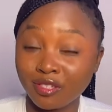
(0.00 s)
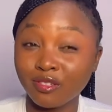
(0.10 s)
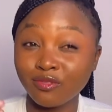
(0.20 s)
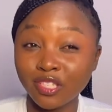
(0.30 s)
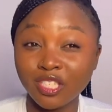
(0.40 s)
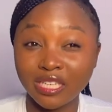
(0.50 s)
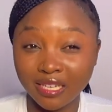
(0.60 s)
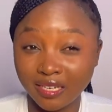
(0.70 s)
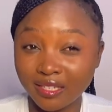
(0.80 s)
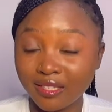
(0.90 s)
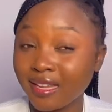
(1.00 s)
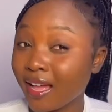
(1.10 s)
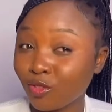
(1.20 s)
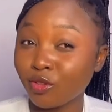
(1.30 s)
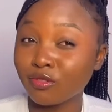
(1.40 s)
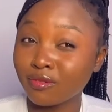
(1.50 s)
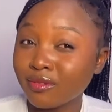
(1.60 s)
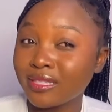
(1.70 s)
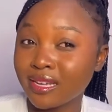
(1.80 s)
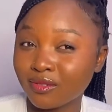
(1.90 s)
The rich kid cannot
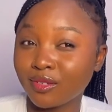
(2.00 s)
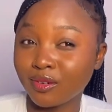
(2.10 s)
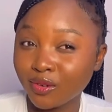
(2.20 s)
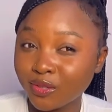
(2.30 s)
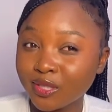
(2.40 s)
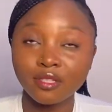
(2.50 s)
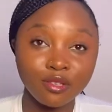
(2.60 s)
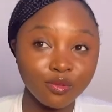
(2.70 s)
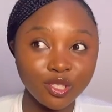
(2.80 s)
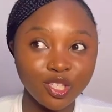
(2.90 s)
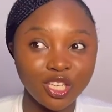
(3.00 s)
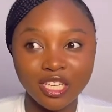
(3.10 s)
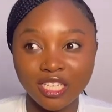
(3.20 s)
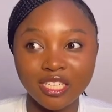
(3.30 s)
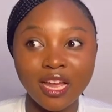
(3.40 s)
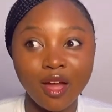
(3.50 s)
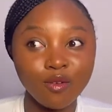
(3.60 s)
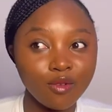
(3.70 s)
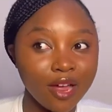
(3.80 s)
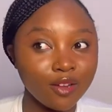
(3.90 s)
look down on us. The rich kid
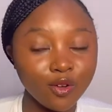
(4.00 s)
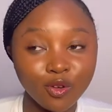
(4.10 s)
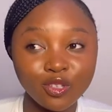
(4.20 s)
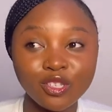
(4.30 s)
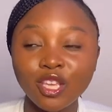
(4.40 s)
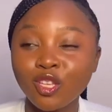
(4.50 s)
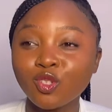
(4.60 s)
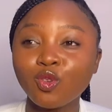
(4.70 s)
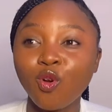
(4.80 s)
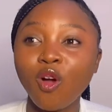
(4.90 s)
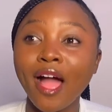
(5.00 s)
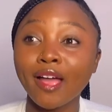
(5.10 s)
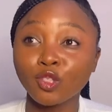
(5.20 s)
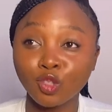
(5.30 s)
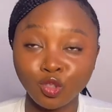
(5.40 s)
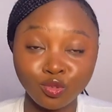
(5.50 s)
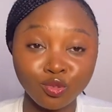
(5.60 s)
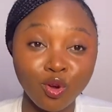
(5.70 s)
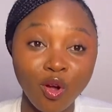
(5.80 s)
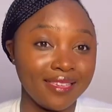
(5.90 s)
can go and lose his or her
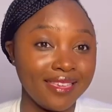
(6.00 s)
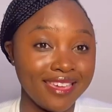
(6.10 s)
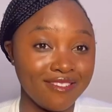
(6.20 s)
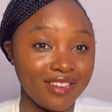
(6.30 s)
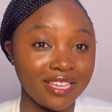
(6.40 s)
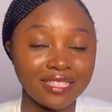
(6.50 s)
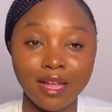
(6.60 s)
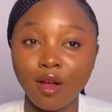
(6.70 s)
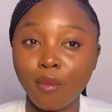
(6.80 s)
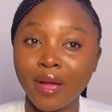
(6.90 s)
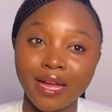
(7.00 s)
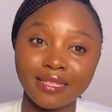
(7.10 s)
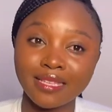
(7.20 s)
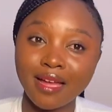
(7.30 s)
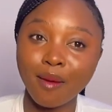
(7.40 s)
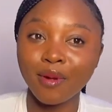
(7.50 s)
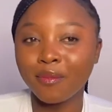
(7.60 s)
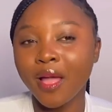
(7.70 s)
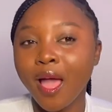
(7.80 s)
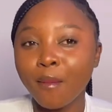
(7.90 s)
shoe or earrings and come back and tell her
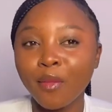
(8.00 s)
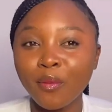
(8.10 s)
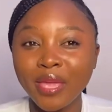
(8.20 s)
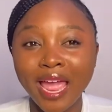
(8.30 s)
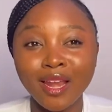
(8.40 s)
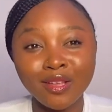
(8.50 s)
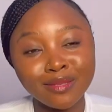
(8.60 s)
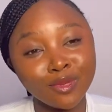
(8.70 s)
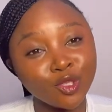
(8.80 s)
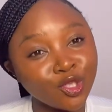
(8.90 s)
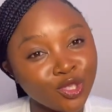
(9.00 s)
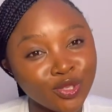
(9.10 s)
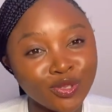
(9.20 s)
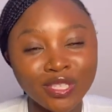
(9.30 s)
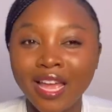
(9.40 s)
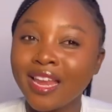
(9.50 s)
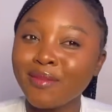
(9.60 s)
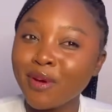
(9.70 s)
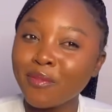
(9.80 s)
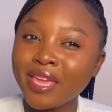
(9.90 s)
mom, "Mommy, I lost my shoes.
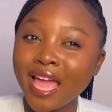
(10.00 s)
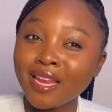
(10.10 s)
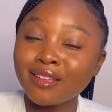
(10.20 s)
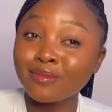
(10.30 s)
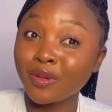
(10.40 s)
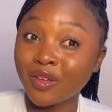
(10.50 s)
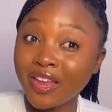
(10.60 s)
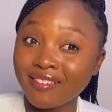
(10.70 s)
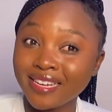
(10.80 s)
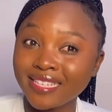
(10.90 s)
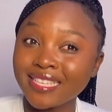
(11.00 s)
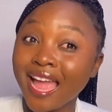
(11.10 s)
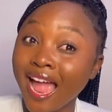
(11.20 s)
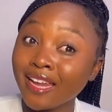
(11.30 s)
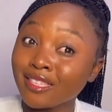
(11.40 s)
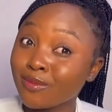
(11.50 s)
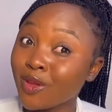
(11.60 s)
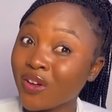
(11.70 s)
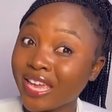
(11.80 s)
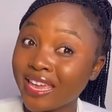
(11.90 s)
Mommy, I lost my earrings." I need to
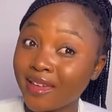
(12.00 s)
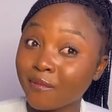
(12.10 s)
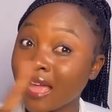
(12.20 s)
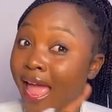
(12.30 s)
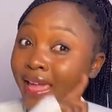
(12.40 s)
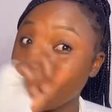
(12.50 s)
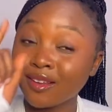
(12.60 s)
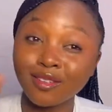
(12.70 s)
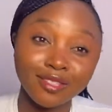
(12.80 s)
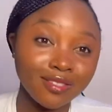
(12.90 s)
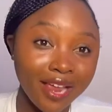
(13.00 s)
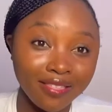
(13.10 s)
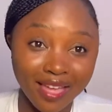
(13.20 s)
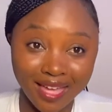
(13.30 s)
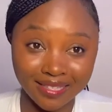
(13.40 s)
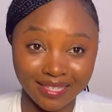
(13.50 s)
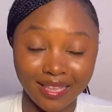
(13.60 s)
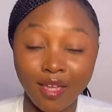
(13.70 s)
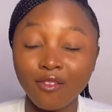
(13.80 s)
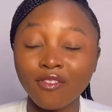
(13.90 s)
be okay. I cannot try that.
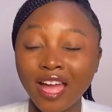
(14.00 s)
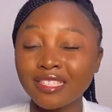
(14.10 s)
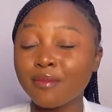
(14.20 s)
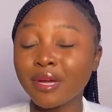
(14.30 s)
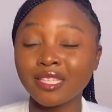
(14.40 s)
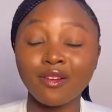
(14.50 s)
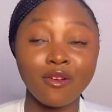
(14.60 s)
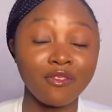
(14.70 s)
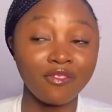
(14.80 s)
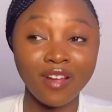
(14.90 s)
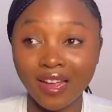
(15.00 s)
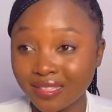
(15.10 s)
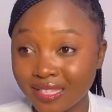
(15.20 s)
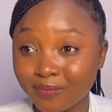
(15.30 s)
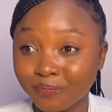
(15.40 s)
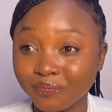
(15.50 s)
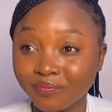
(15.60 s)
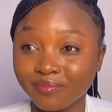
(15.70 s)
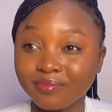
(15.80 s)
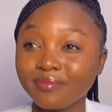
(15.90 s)
As a matter of fact,
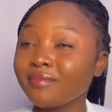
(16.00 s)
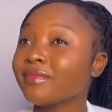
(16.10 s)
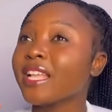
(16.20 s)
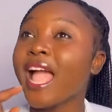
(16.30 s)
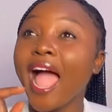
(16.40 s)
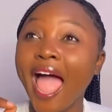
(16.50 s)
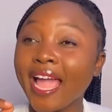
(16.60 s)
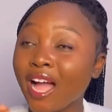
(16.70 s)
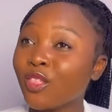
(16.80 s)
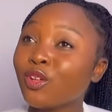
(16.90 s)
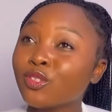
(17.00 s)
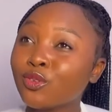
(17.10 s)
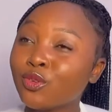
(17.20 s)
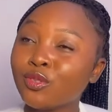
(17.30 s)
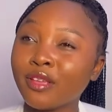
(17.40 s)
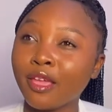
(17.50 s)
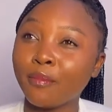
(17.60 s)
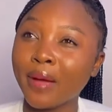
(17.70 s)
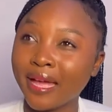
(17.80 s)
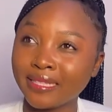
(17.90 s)
I cannot go to a
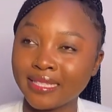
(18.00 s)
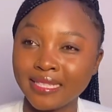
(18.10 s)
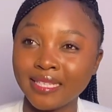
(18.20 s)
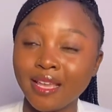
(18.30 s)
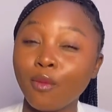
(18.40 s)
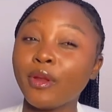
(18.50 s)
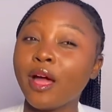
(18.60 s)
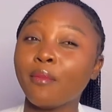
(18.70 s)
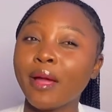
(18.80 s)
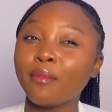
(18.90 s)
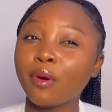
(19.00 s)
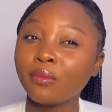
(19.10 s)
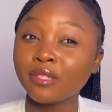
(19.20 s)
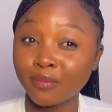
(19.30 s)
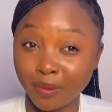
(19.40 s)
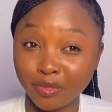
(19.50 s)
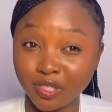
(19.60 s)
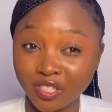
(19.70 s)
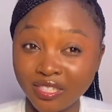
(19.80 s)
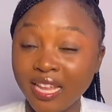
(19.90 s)
party without my mom's
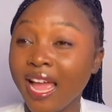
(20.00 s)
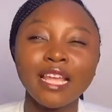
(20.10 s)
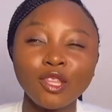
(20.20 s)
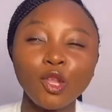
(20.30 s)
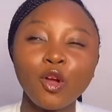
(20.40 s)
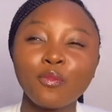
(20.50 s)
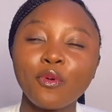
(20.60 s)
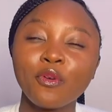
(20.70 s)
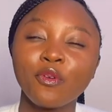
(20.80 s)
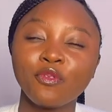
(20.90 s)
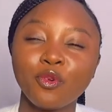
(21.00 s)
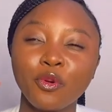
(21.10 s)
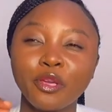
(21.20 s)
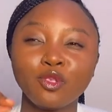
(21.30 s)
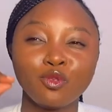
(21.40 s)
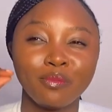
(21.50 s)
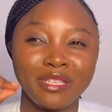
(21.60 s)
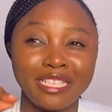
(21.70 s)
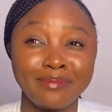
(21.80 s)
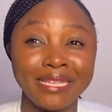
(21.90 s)
permission. I talk more of going to
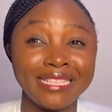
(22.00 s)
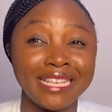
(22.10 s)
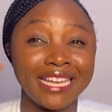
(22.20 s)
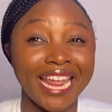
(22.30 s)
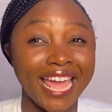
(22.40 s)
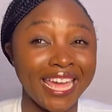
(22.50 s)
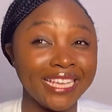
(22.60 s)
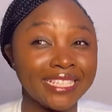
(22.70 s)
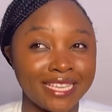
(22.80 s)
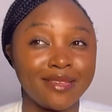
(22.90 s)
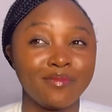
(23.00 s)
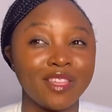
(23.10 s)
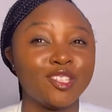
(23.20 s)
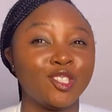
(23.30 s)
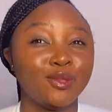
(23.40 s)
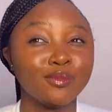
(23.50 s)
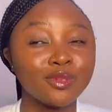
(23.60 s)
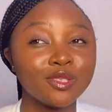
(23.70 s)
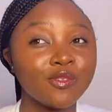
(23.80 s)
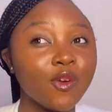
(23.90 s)
misplace an item that she
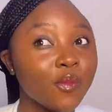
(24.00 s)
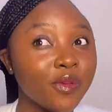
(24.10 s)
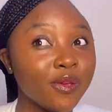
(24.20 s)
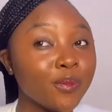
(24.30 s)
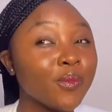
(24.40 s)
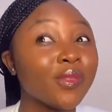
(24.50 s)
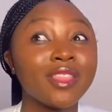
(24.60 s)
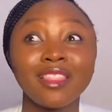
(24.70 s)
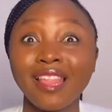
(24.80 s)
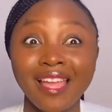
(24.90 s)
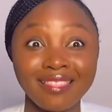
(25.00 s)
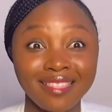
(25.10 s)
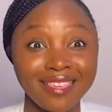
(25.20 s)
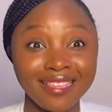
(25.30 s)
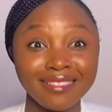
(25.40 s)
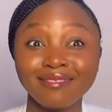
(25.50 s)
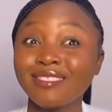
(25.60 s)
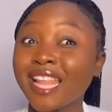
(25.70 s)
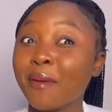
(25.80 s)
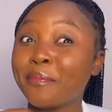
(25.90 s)
bought for me that day.
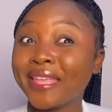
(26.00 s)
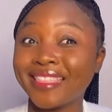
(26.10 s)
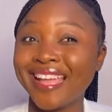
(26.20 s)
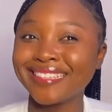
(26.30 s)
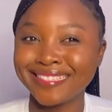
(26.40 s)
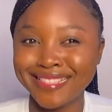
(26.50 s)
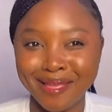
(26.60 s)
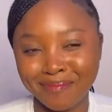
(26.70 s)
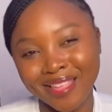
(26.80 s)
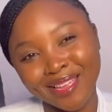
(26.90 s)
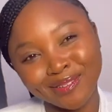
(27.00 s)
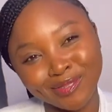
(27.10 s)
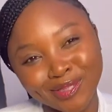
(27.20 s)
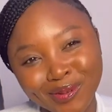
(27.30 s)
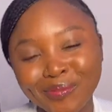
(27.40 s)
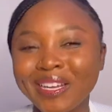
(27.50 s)
Now better slap, now go chop.